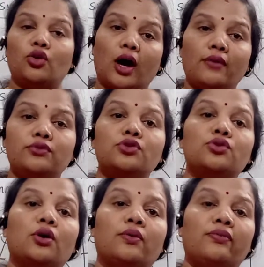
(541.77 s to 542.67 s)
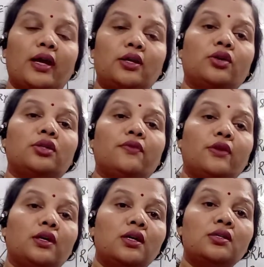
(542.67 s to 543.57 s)
have to find out the
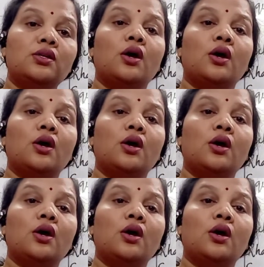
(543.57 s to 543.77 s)
figures